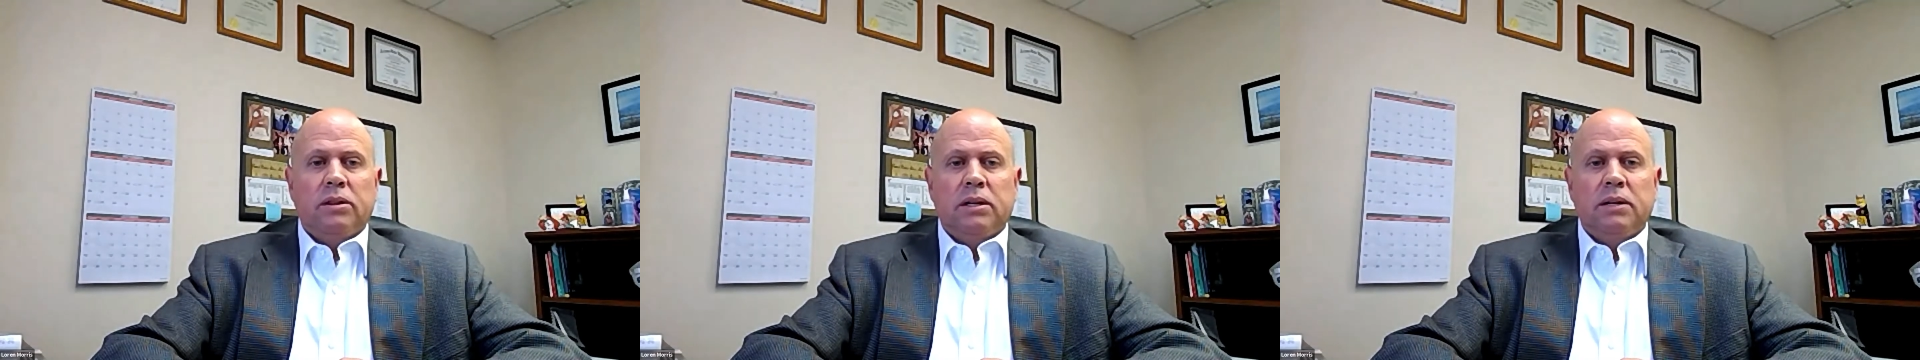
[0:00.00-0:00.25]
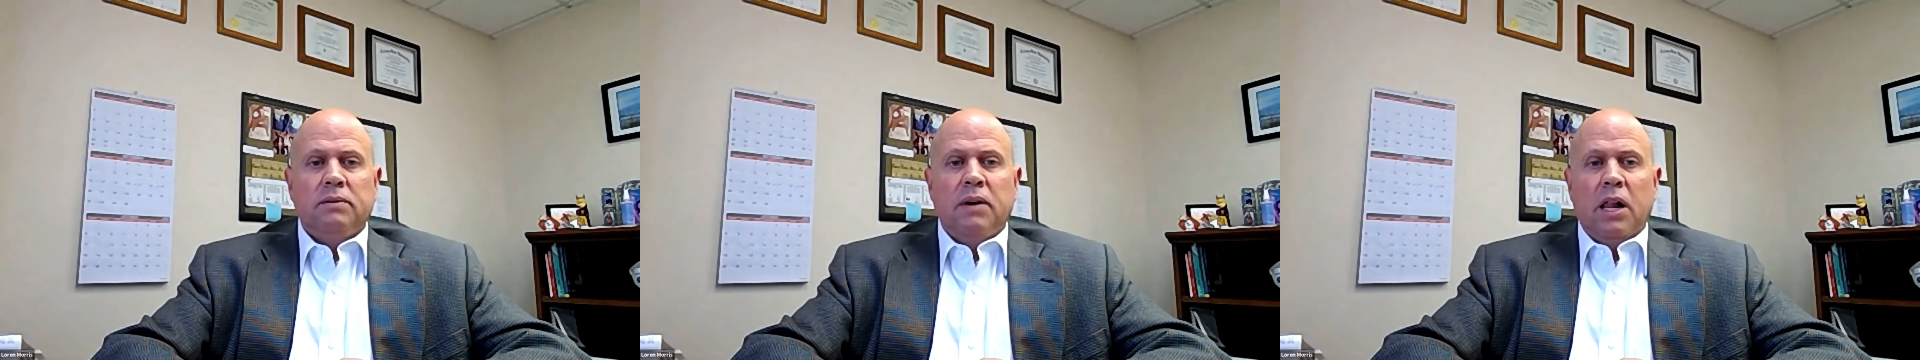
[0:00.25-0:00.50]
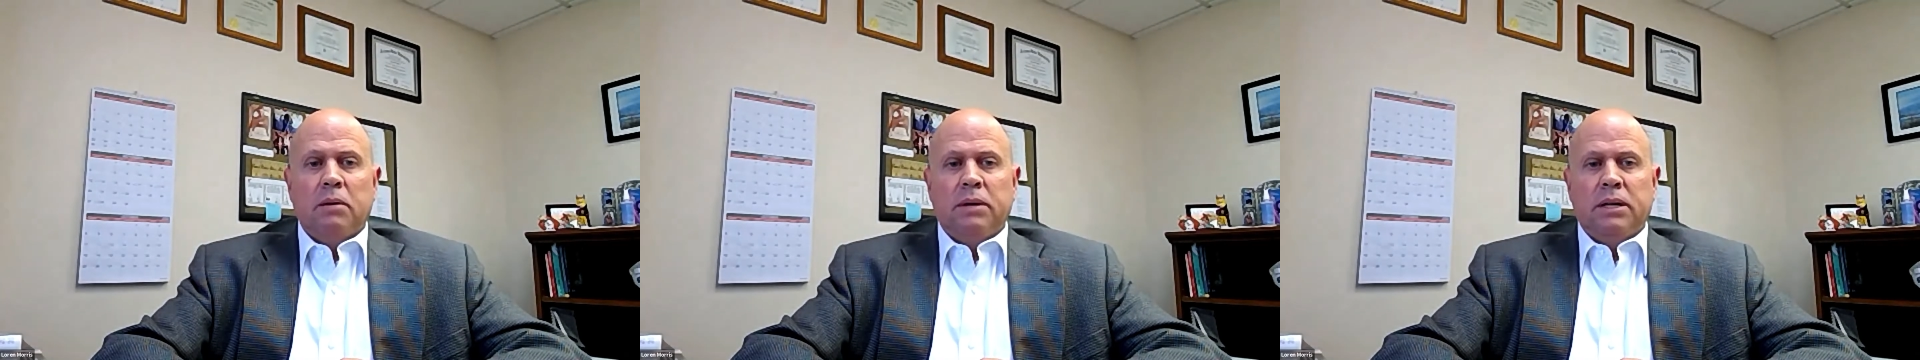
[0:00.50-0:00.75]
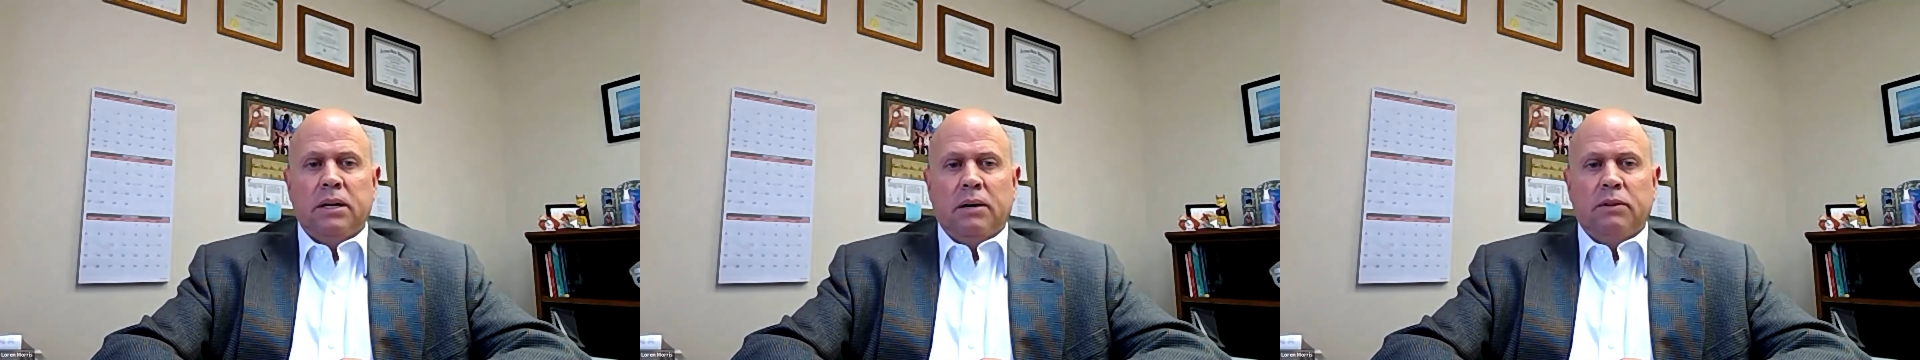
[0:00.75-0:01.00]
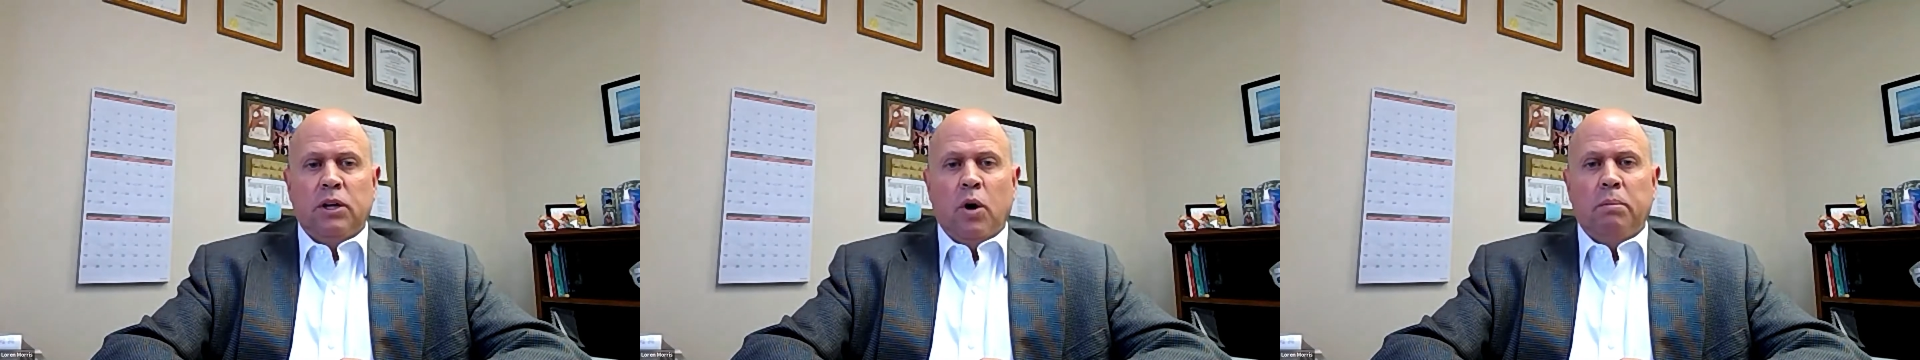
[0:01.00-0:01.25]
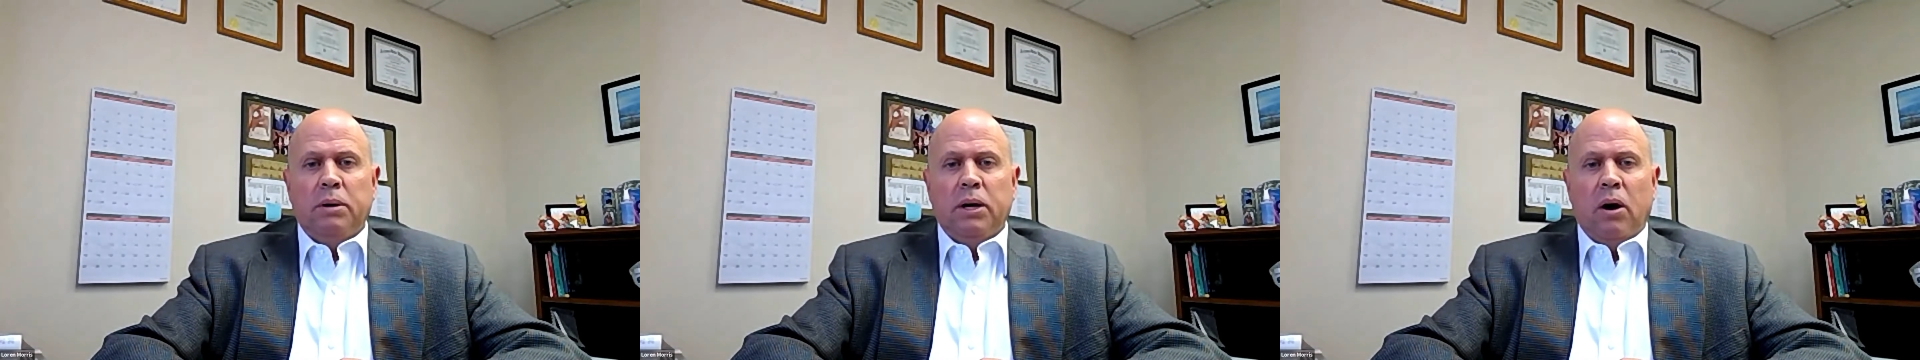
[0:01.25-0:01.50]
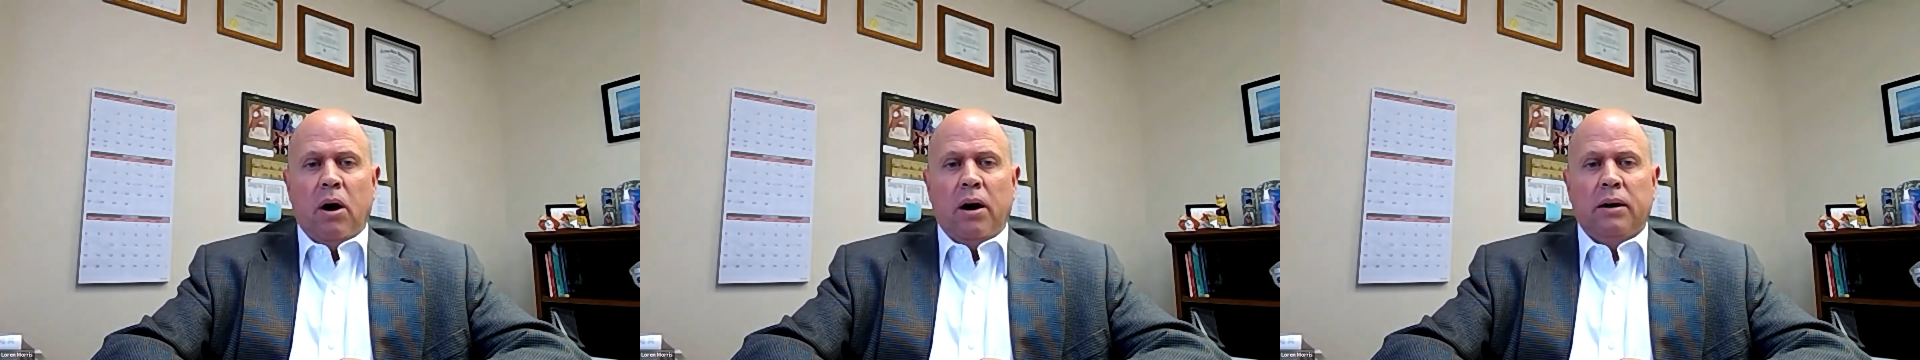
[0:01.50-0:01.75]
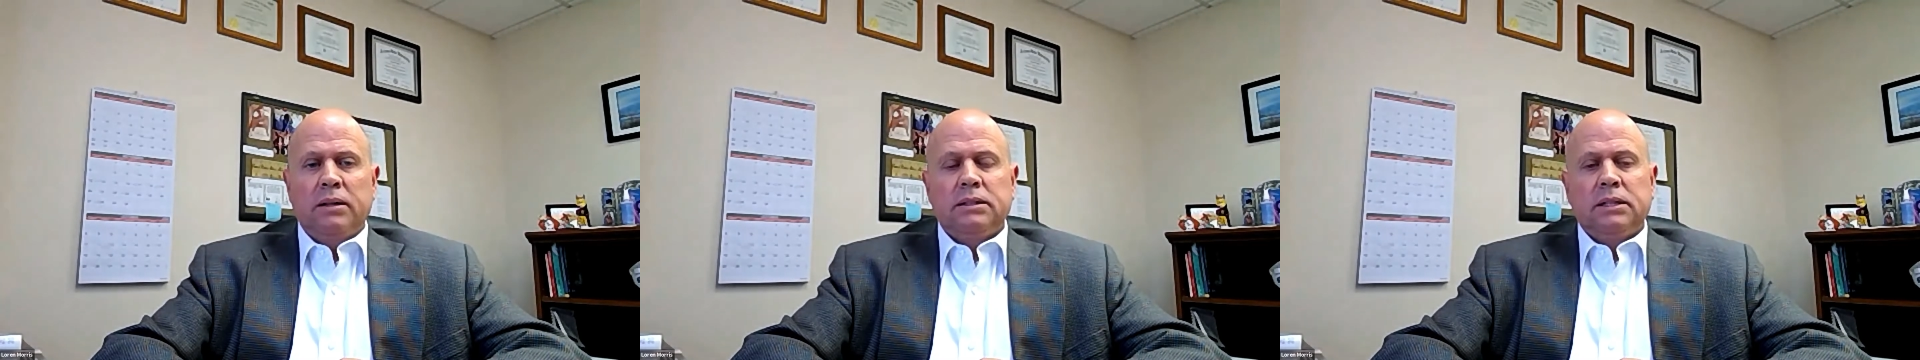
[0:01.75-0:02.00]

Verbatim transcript: the development of the OPR.